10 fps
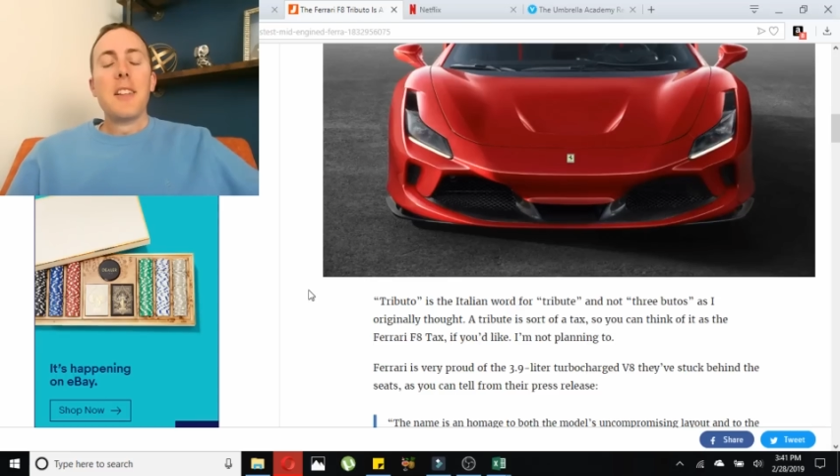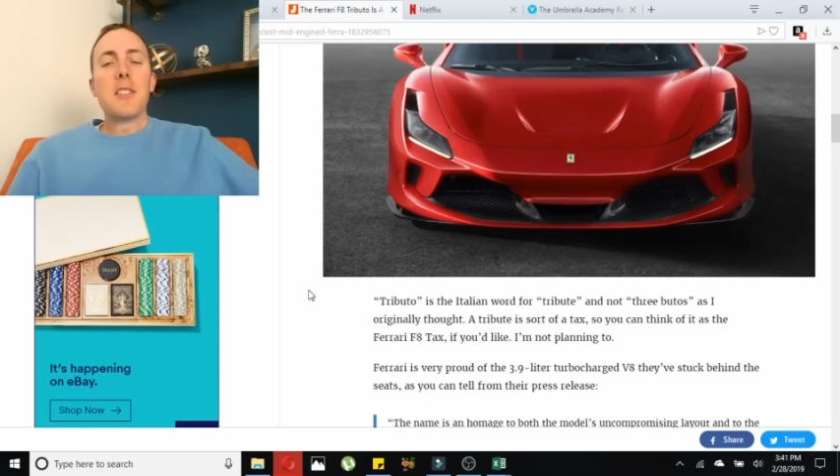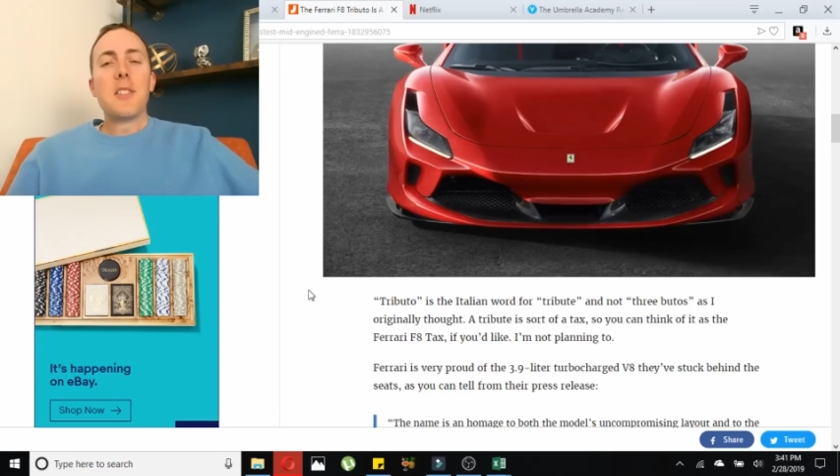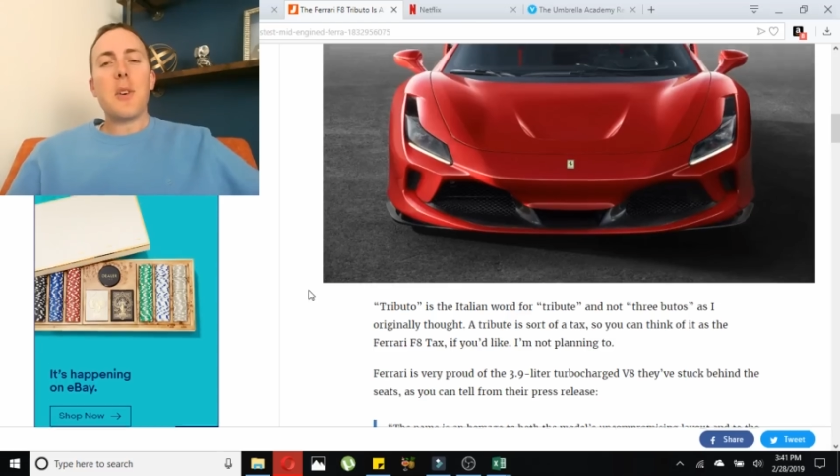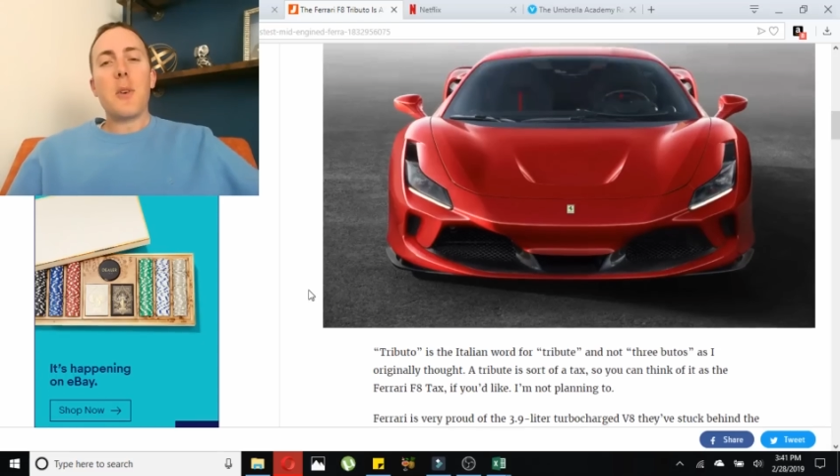
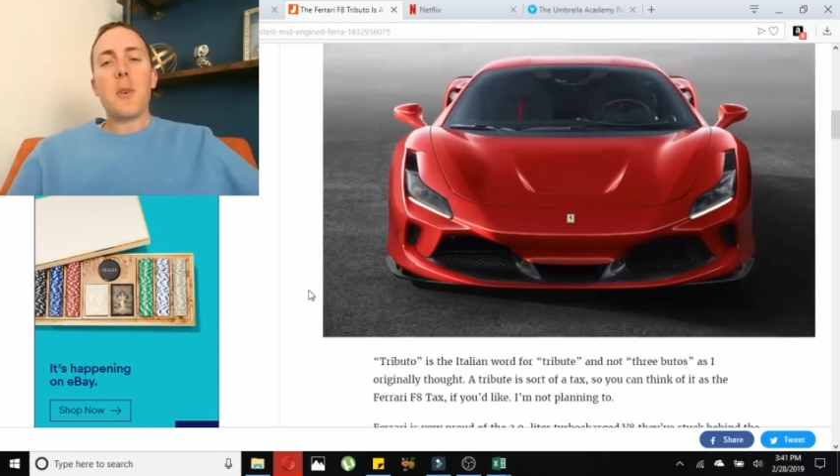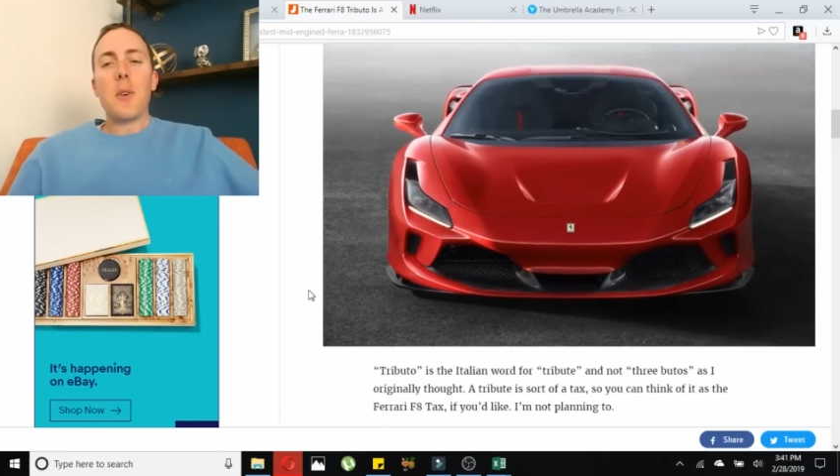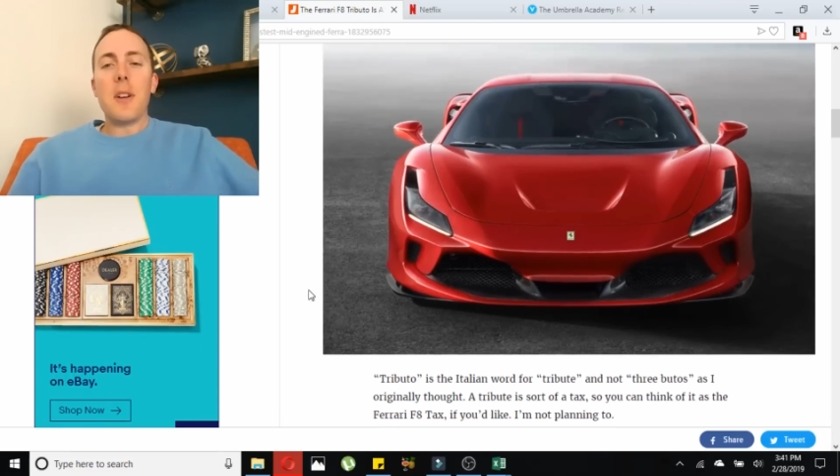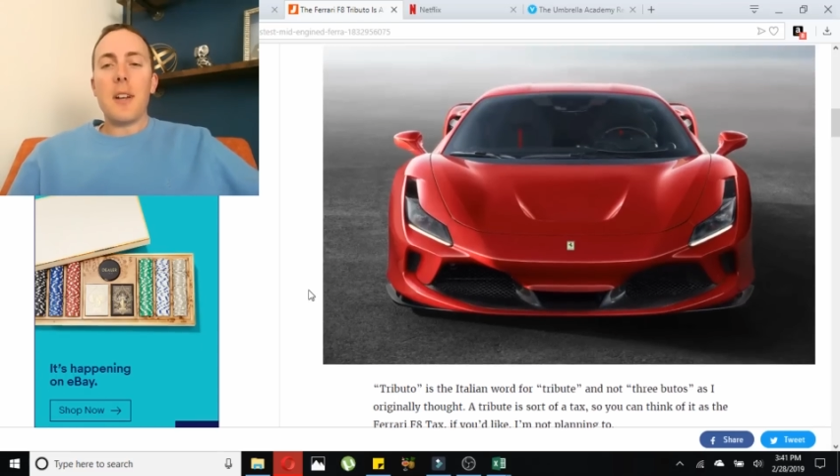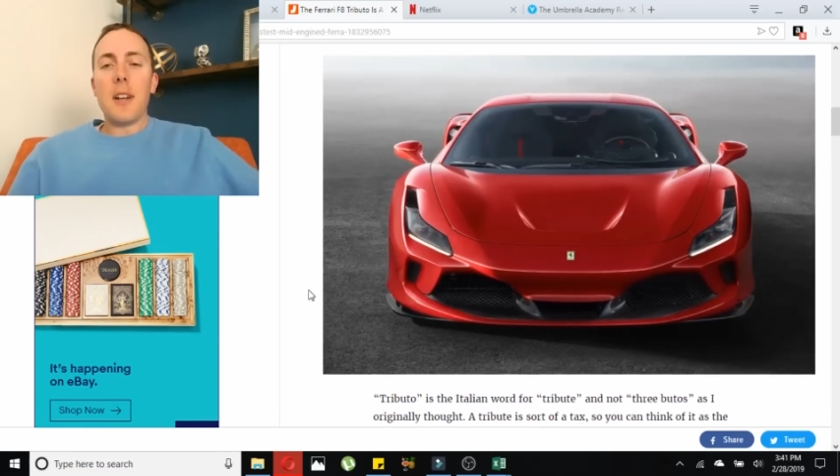
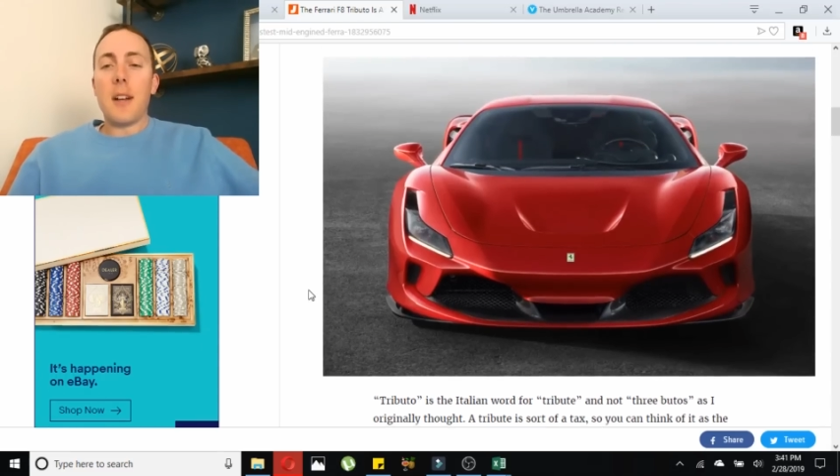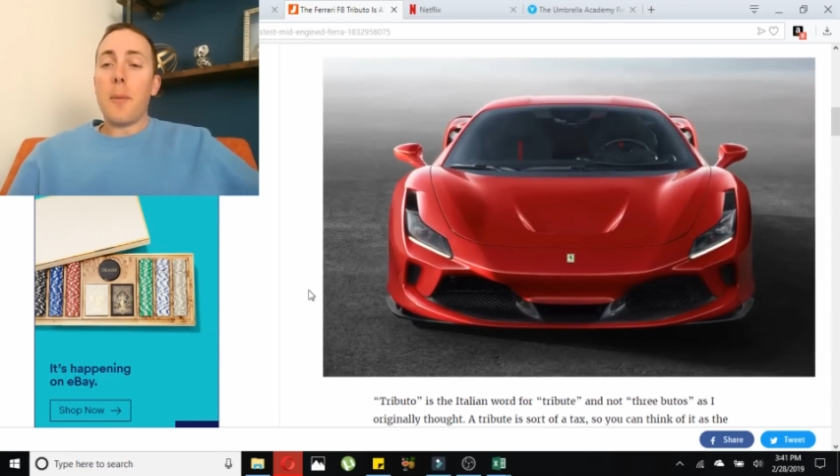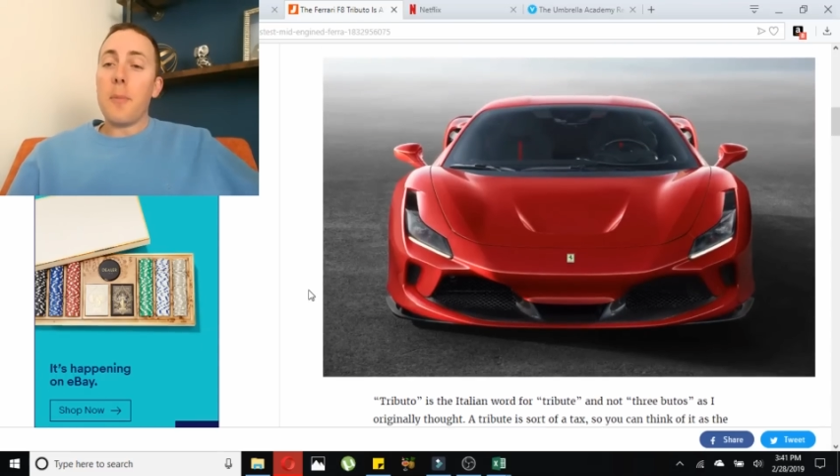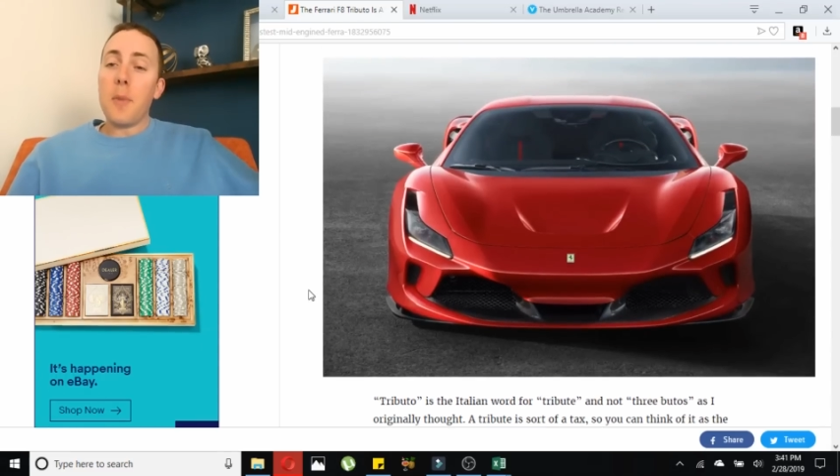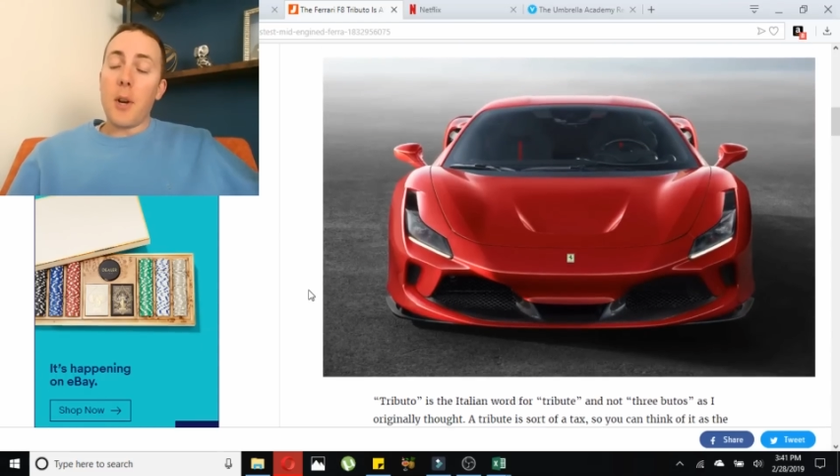So,
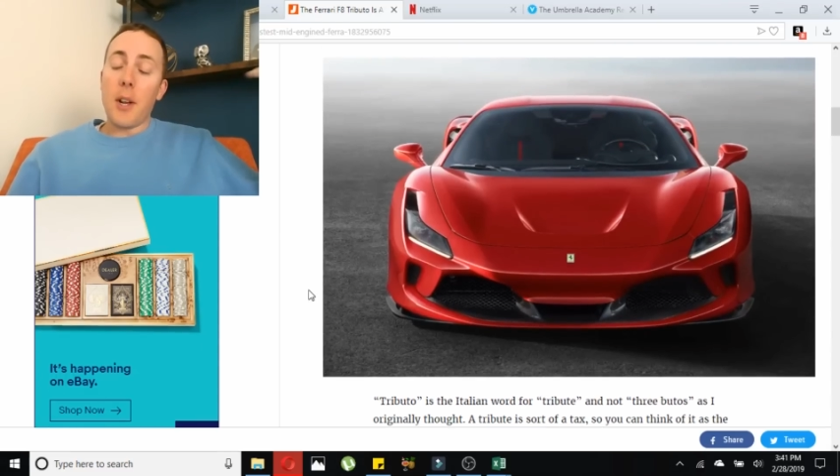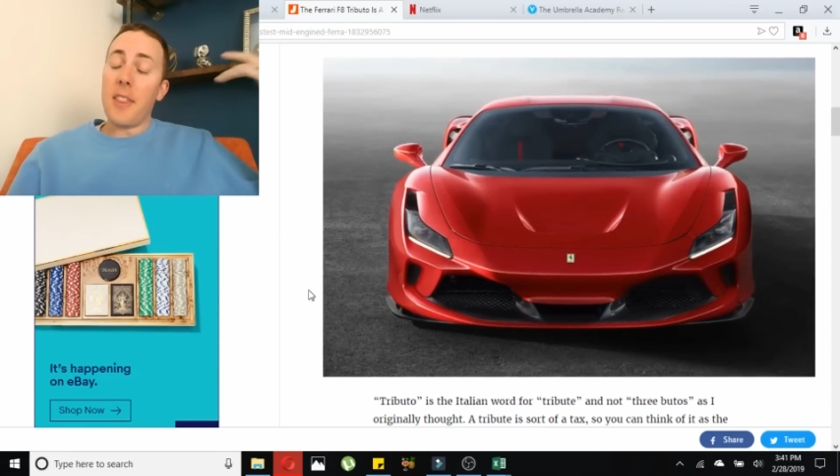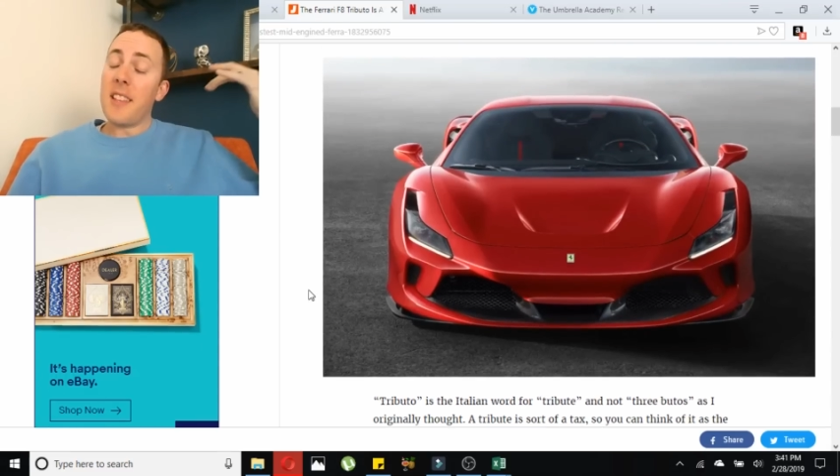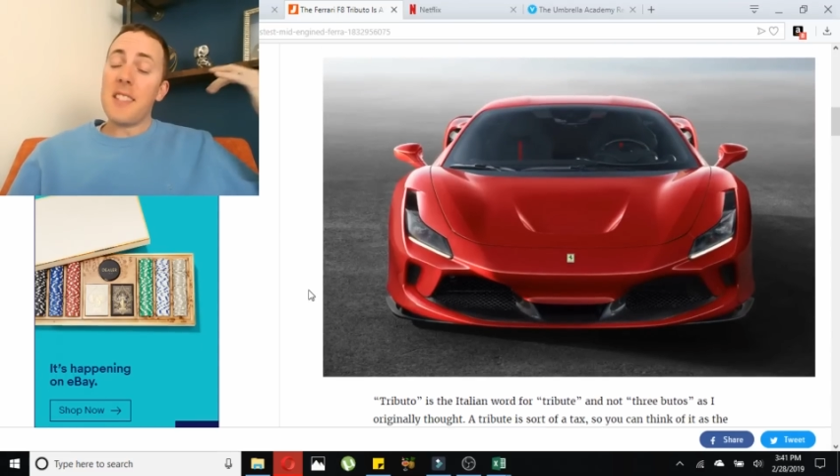alright,